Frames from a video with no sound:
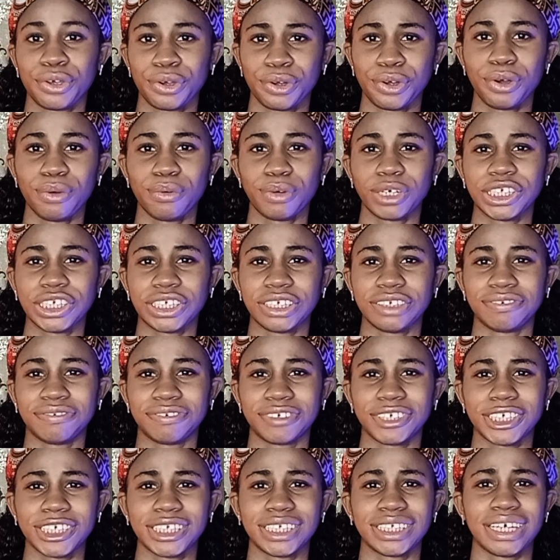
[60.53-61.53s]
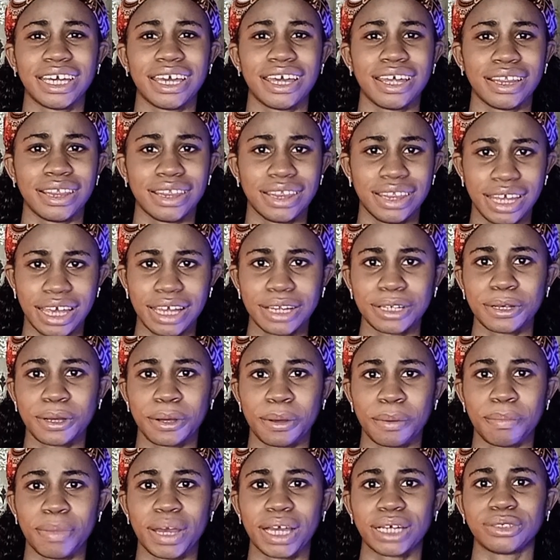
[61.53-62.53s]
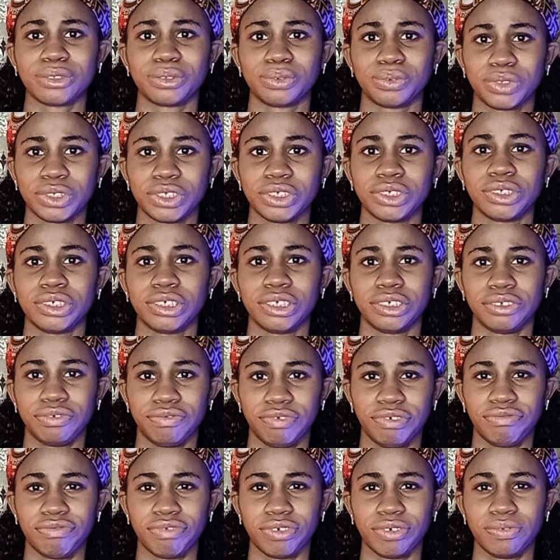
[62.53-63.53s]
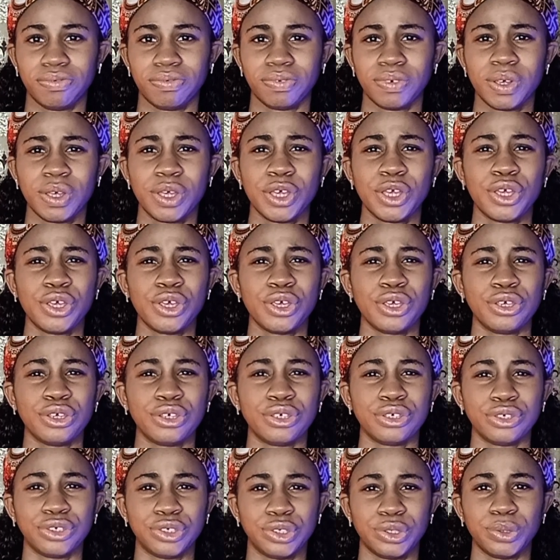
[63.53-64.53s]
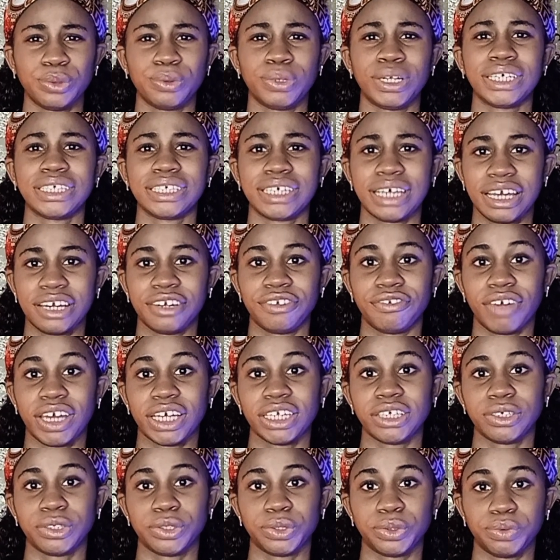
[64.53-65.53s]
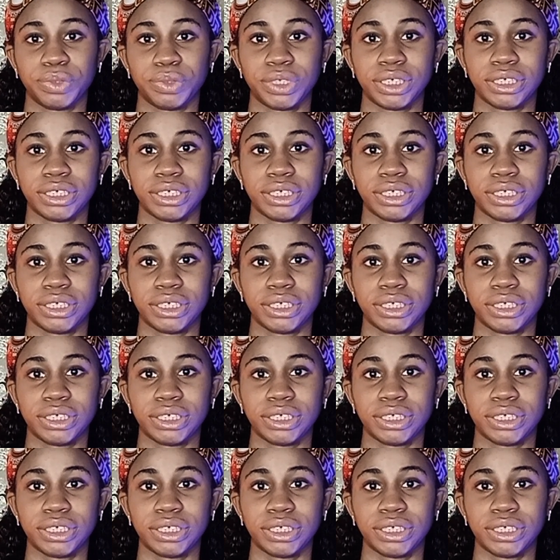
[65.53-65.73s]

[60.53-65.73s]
go watch it first and then come back to watch this review. So let's head right into